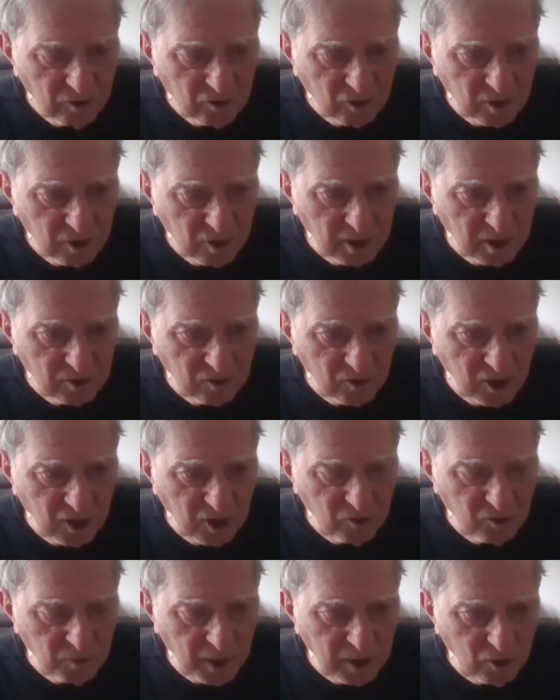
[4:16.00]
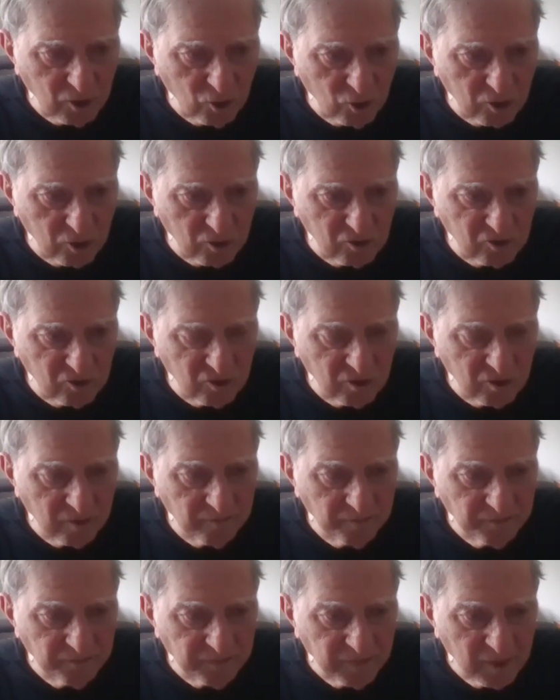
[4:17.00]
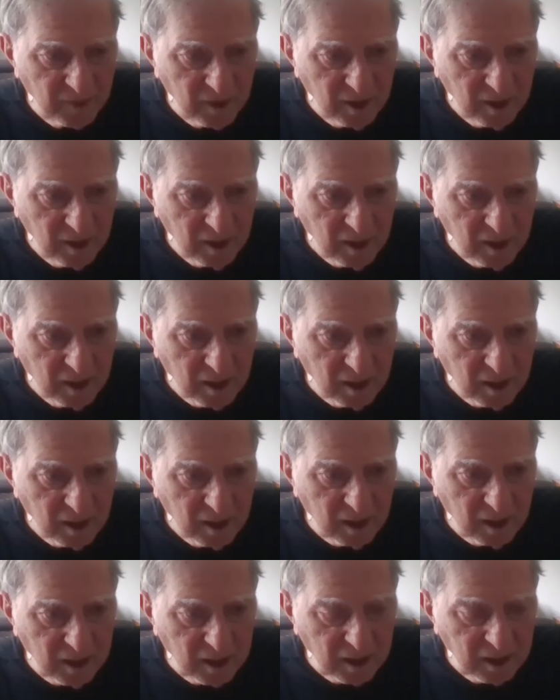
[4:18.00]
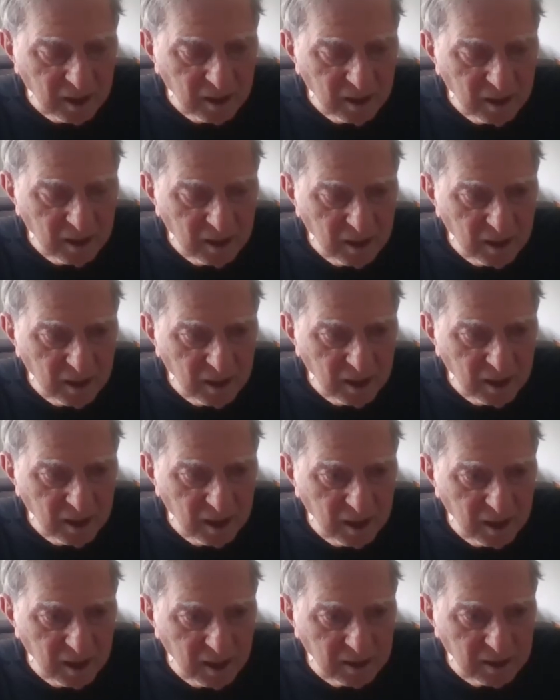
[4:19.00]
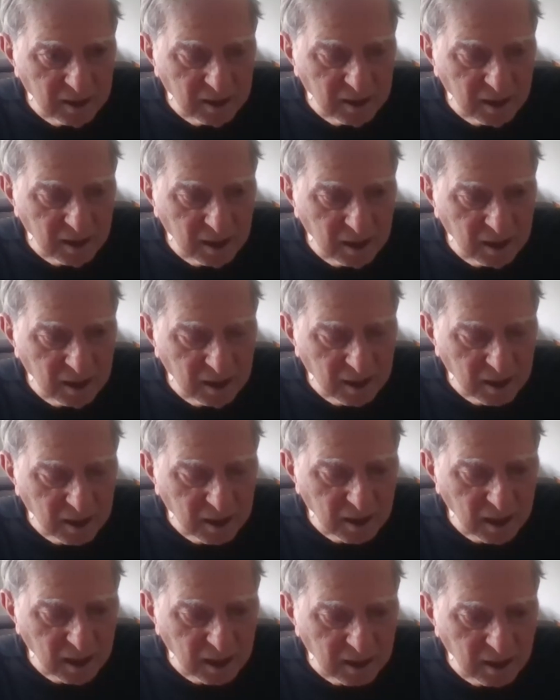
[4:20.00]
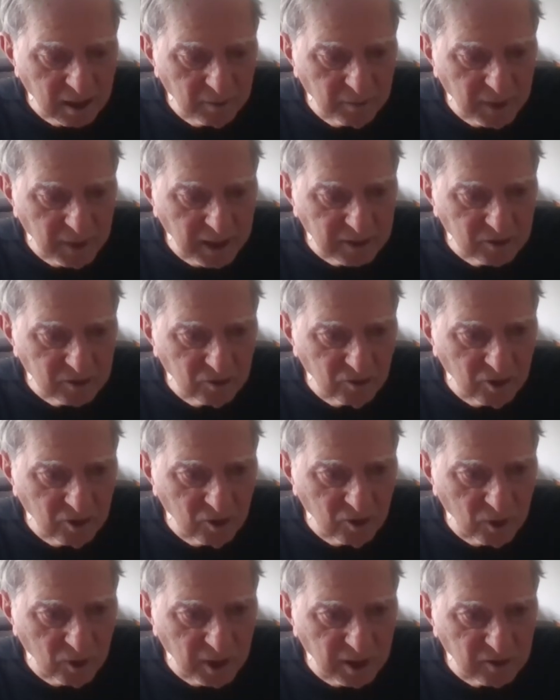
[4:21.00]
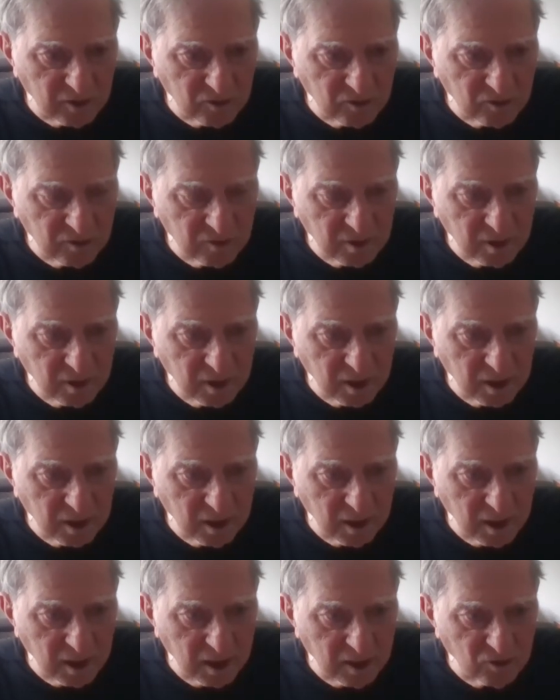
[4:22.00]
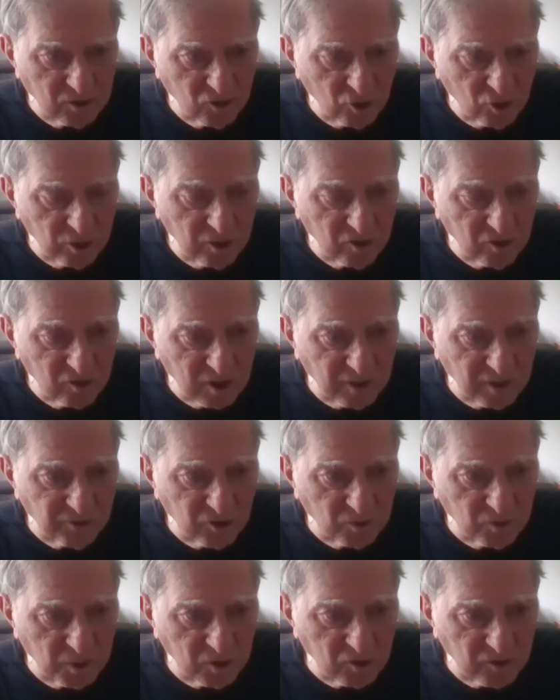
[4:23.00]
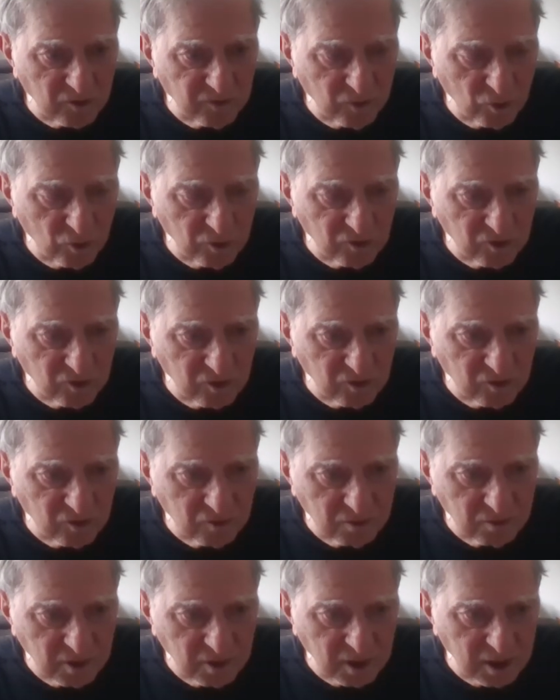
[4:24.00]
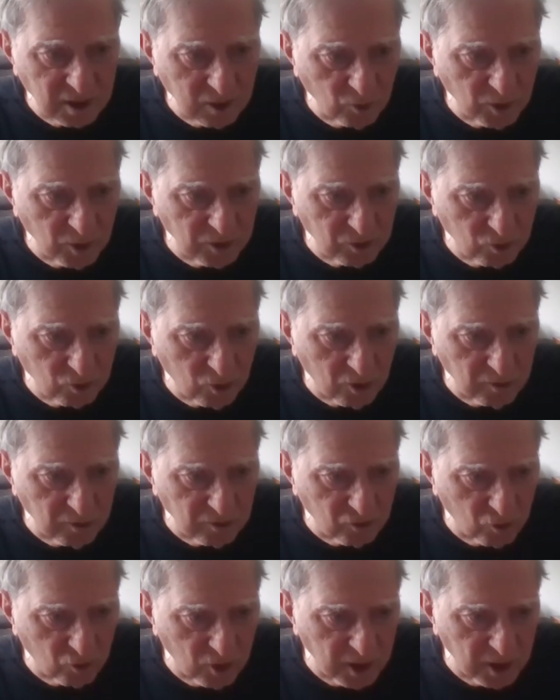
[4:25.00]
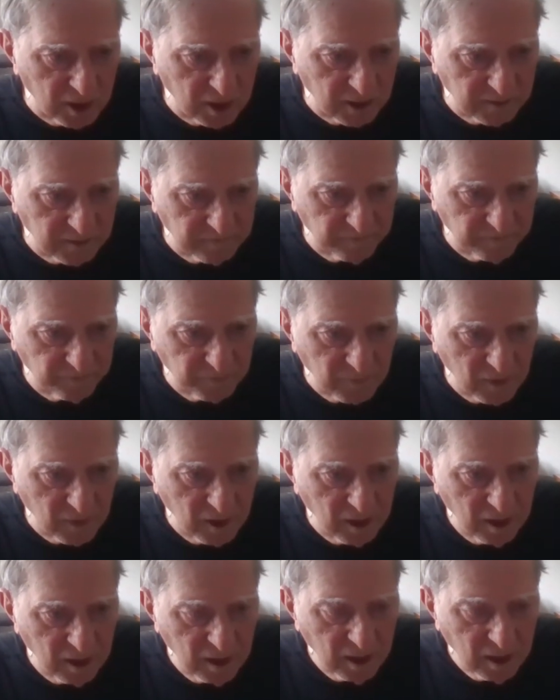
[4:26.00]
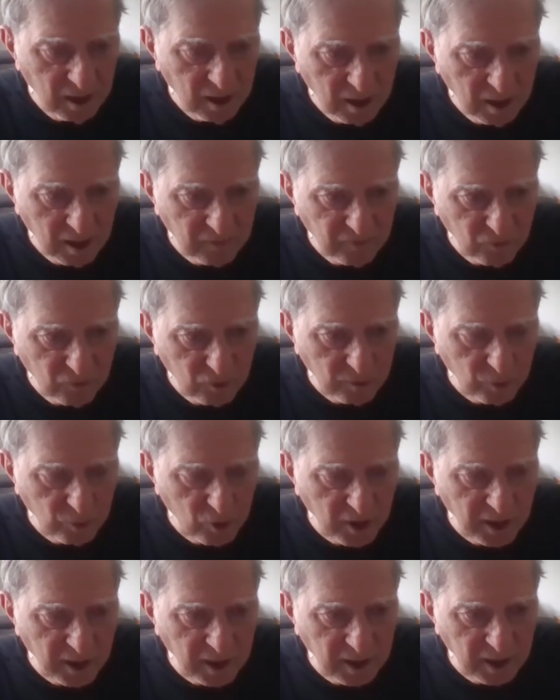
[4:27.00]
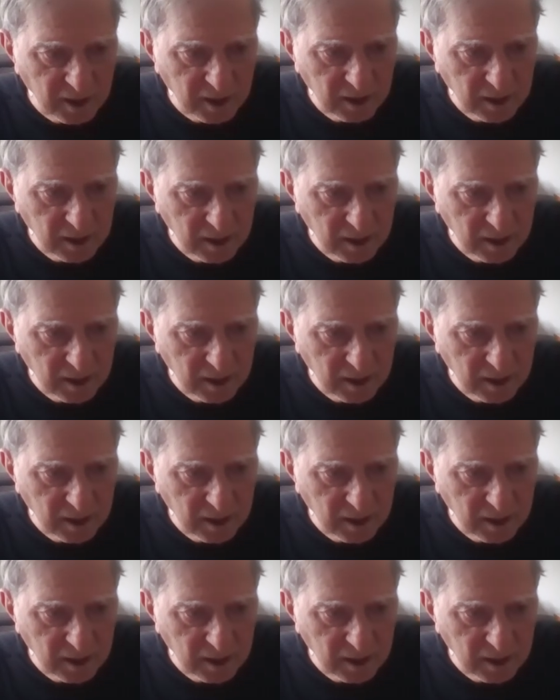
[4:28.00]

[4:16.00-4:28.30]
So they changed my orders. Uh, and I came back to the US and joined the 7th Special Forces. Then I went through all the training at Fort Bragg.